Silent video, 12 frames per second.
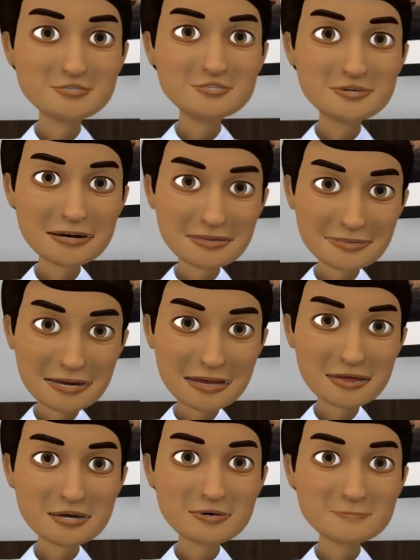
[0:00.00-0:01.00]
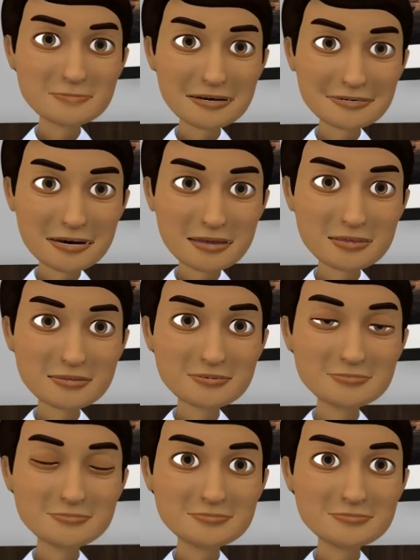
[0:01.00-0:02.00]
Yes, I do, Michael.
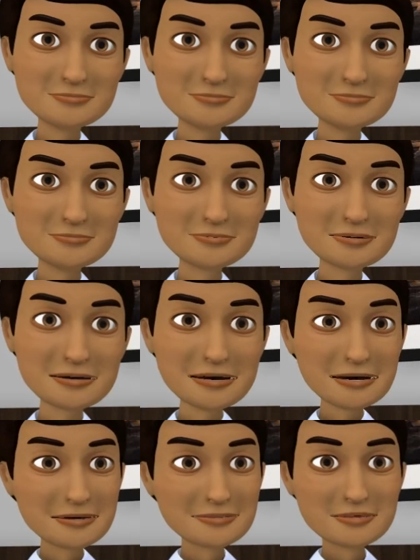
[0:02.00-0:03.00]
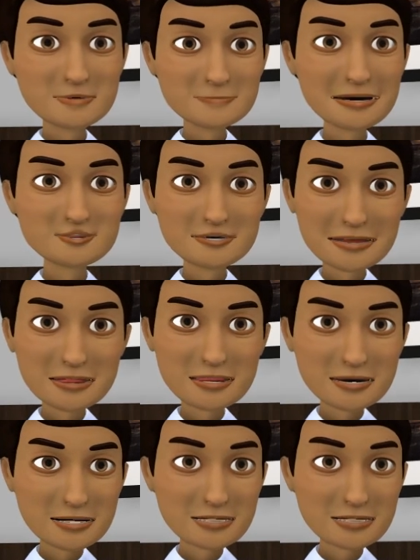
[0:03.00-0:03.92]
As you mentioned,